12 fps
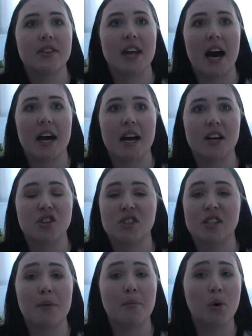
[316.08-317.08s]
that are
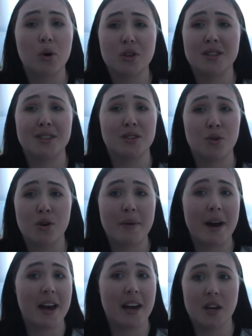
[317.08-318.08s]
just important to talk
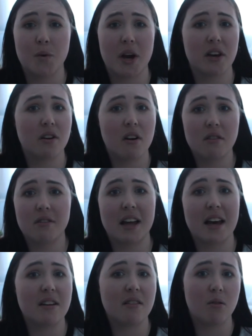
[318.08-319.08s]
about anyway, God
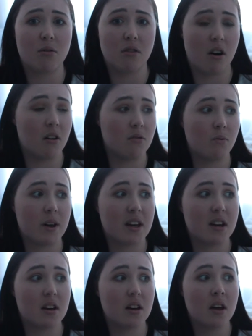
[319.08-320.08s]
related or not,
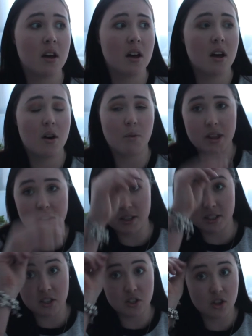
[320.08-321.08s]
whether whether
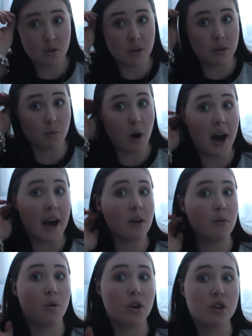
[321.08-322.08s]
it's to do with why
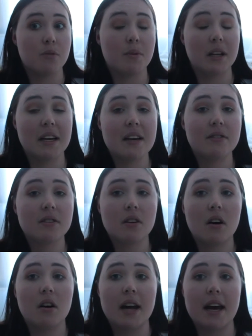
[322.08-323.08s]
what you believe in
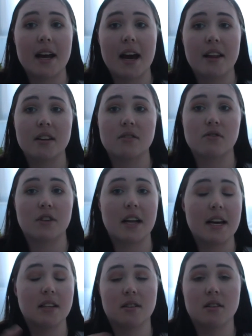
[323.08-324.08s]
God and how this
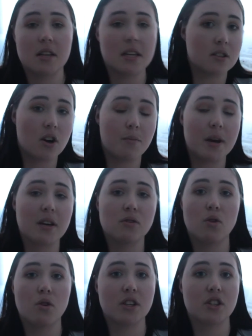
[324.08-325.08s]
relates to these topics
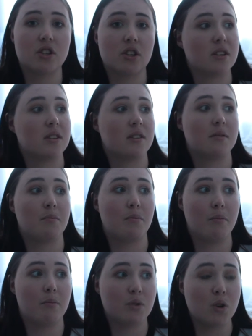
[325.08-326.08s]
or it's just
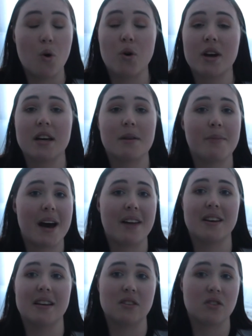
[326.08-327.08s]
talking
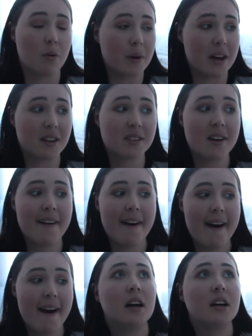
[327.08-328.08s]
about these topics.
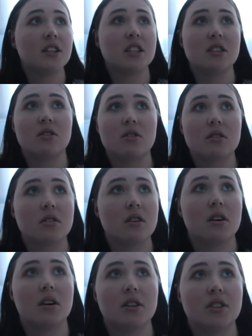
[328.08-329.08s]
She talked
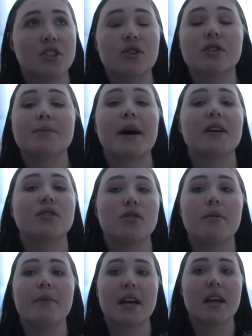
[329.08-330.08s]
oh, she talks about
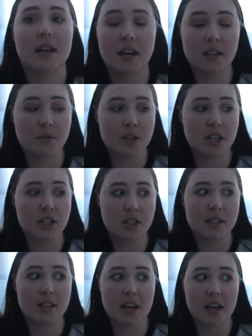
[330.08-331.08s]
so many things which I
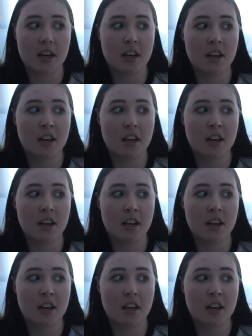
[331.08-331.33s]
just think